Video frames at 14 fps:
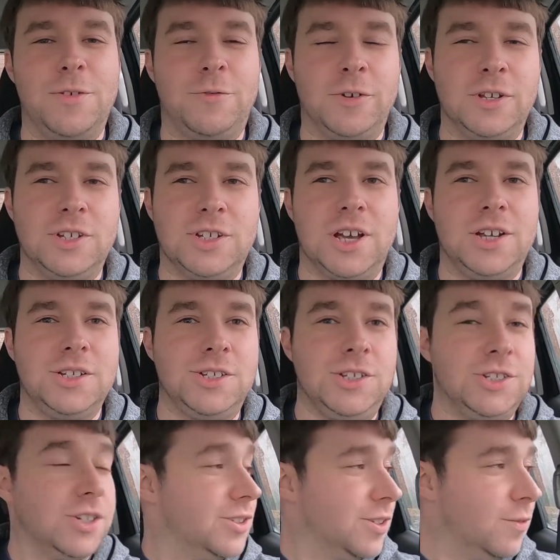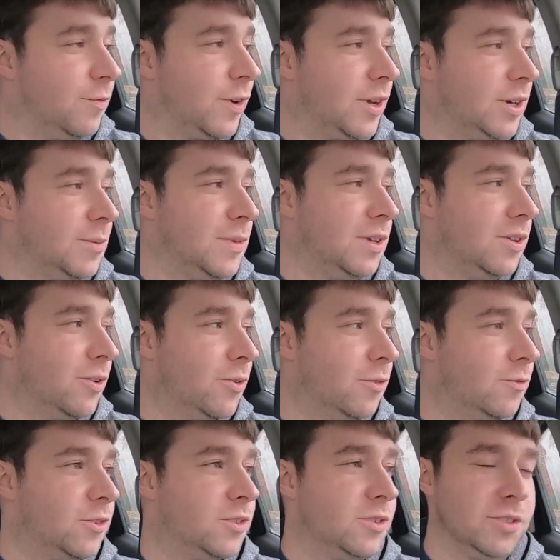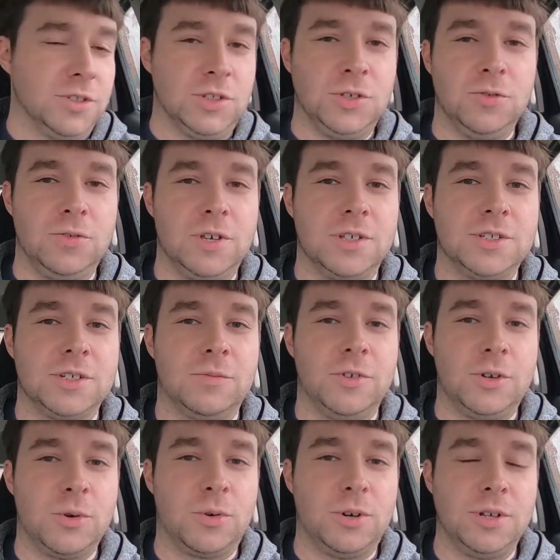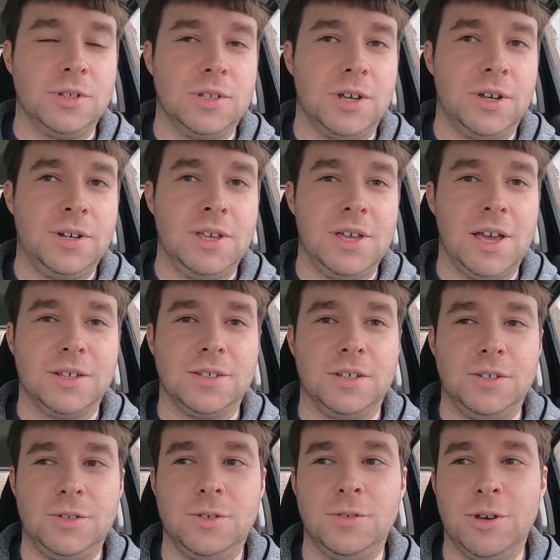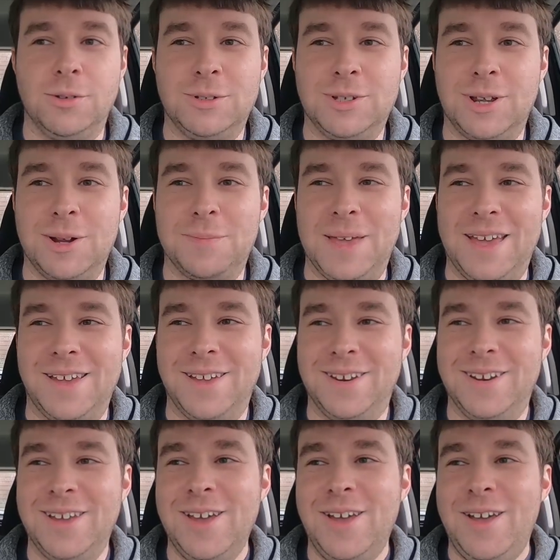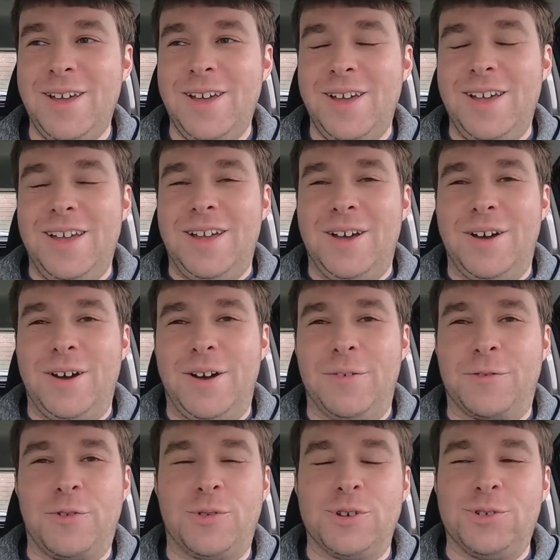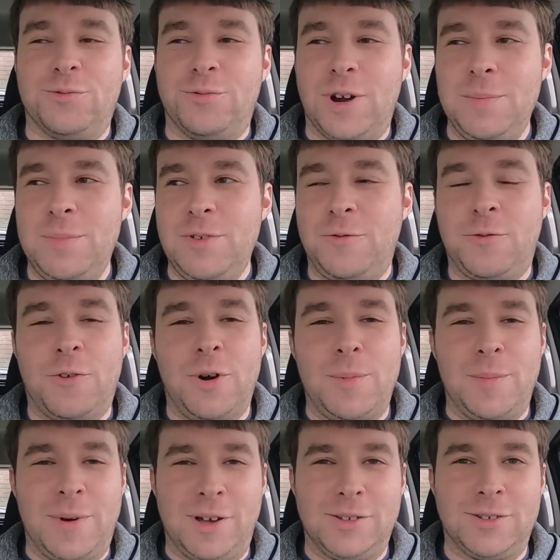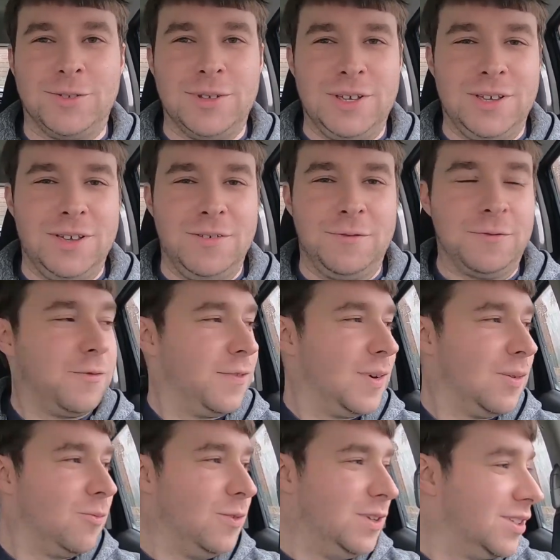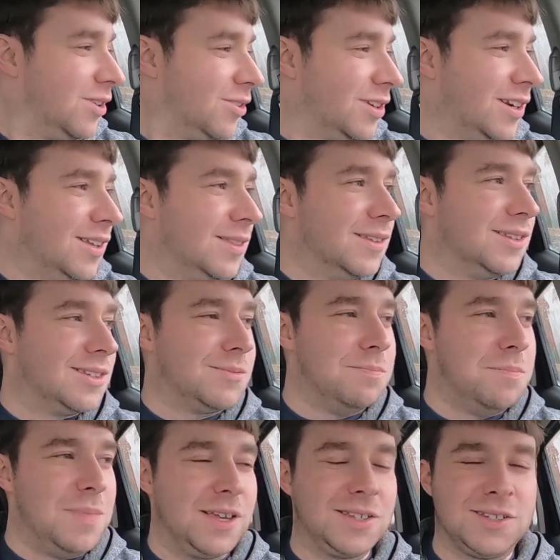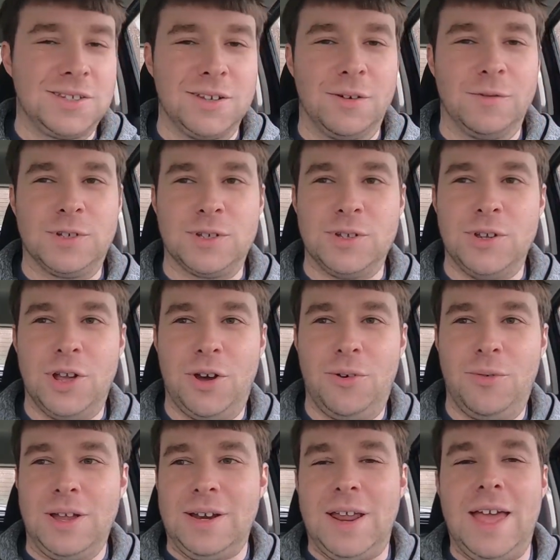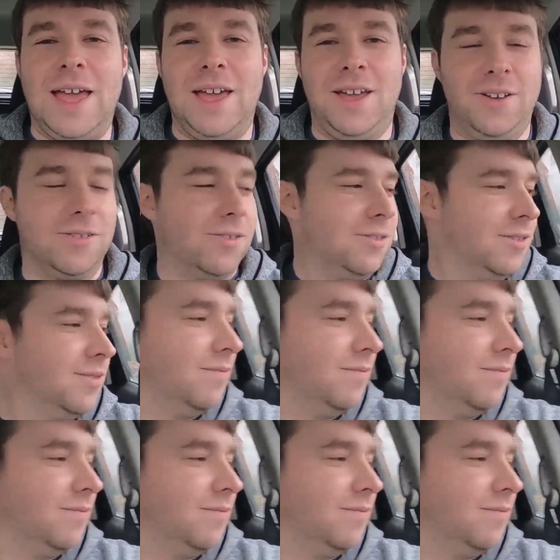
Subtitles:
my friend Josh just invited me over to get some recording done. He has a studio set up, and of course, right before I'm about to leave, we start getting this mix of snow and hail.